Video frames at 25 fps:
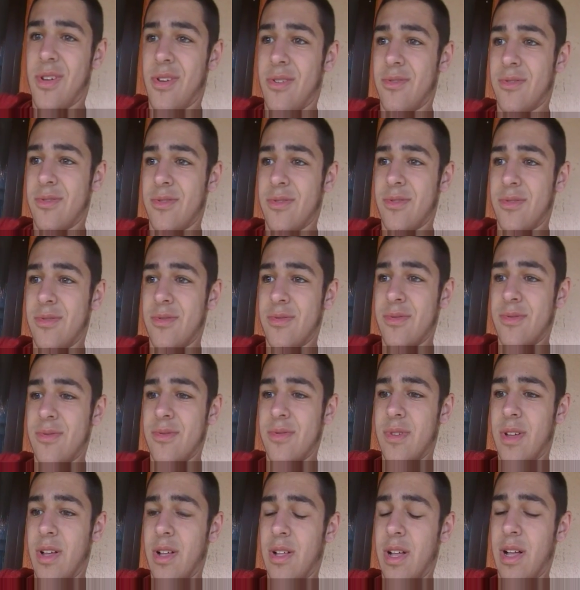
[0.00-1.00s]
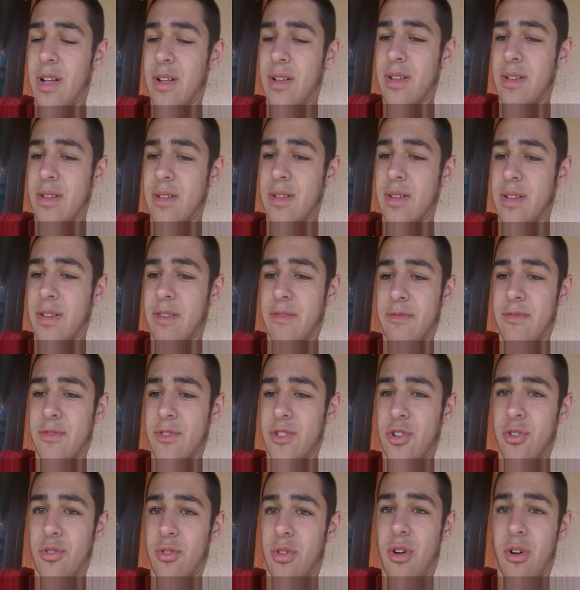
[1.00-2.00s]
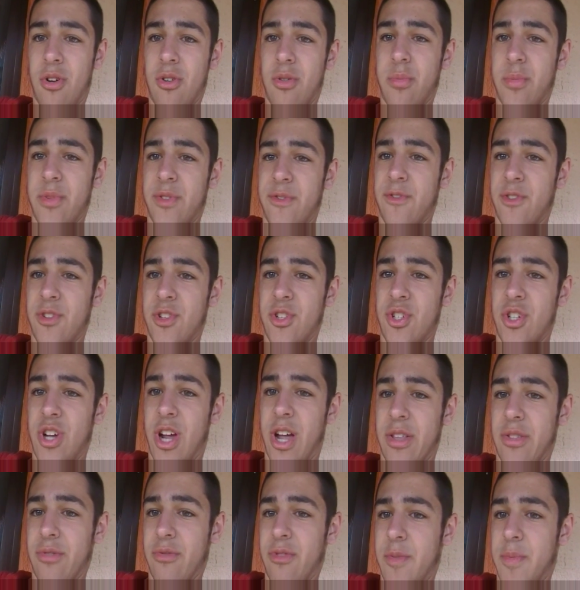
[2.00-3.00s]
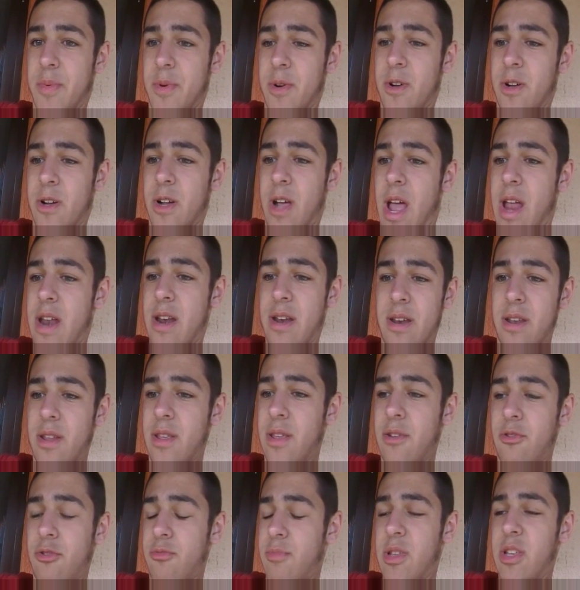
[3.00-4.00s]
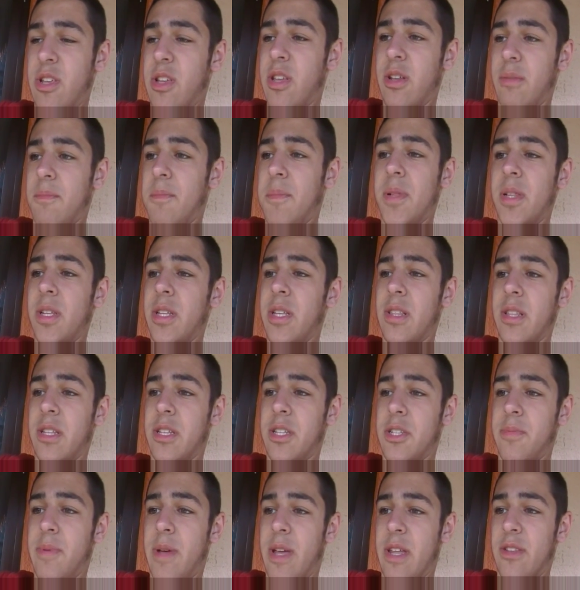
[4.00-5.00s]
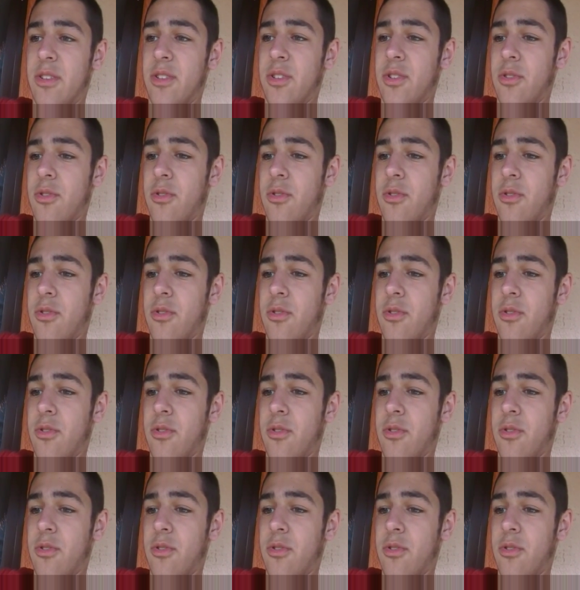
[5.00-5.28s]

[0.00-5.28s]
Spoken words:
I don't know, of Sherlock Holmes versus Jack the Ripper, and it would be completely spent.